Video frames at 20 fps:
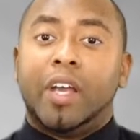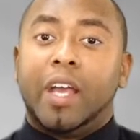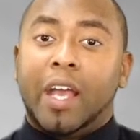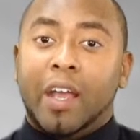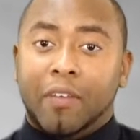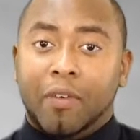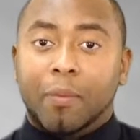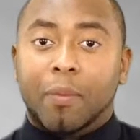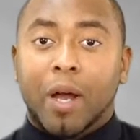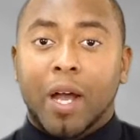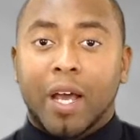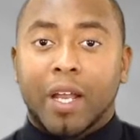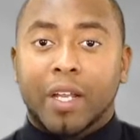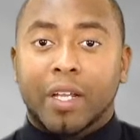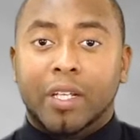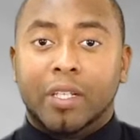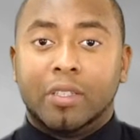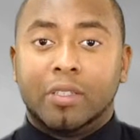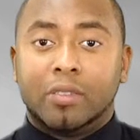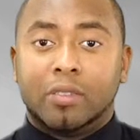
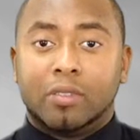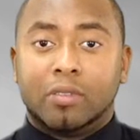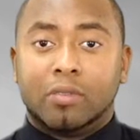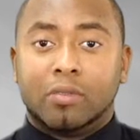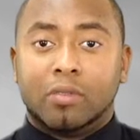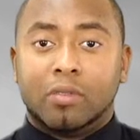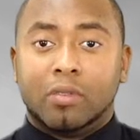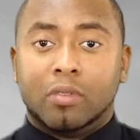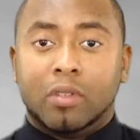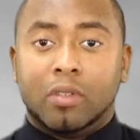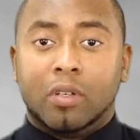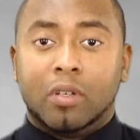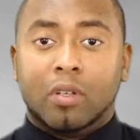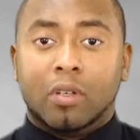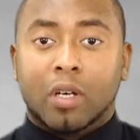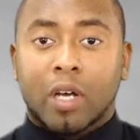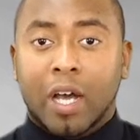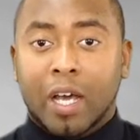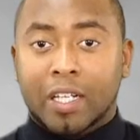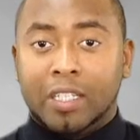Everybody's
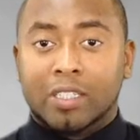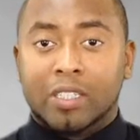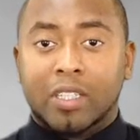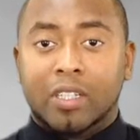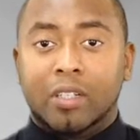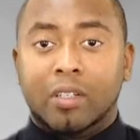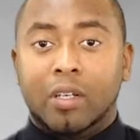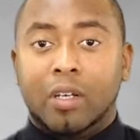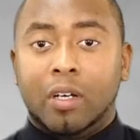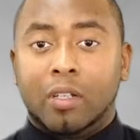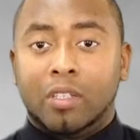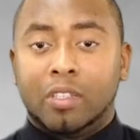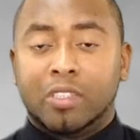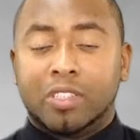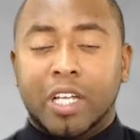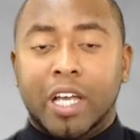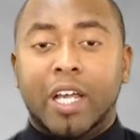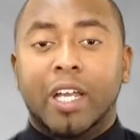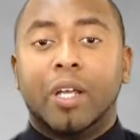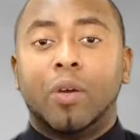honestly
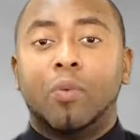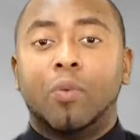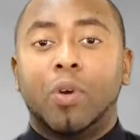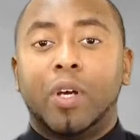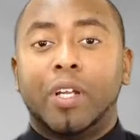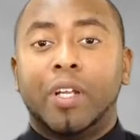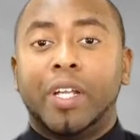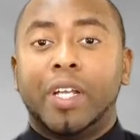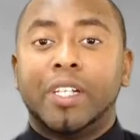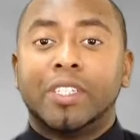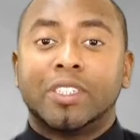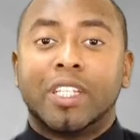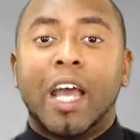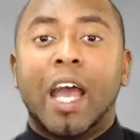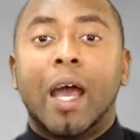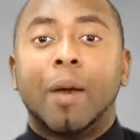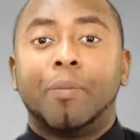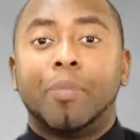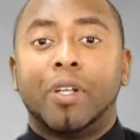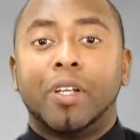understanding what needs to
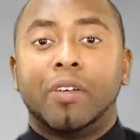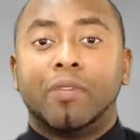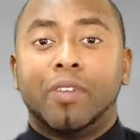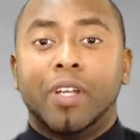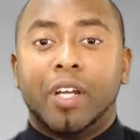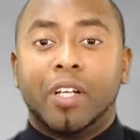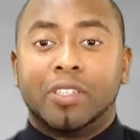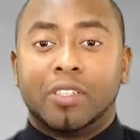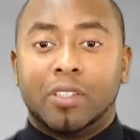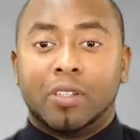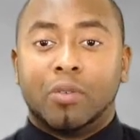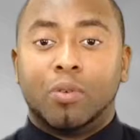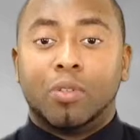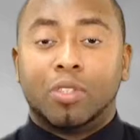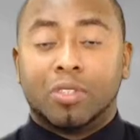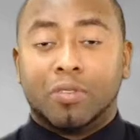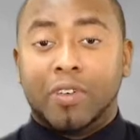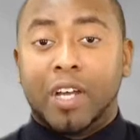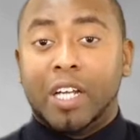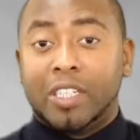happen if there's a
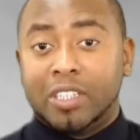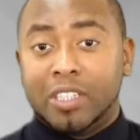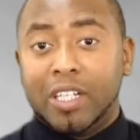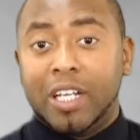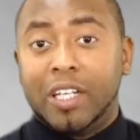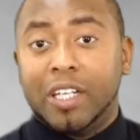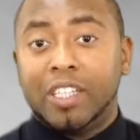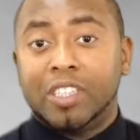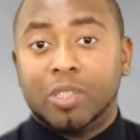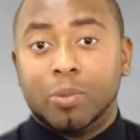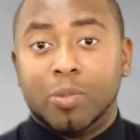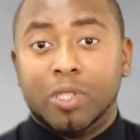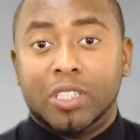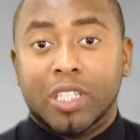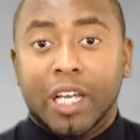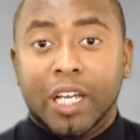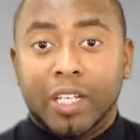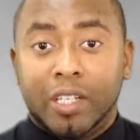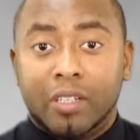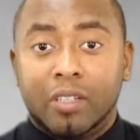course of action that needs to be
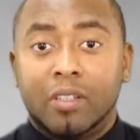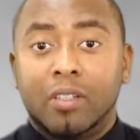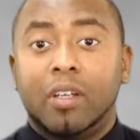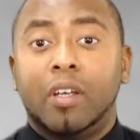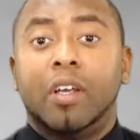taken.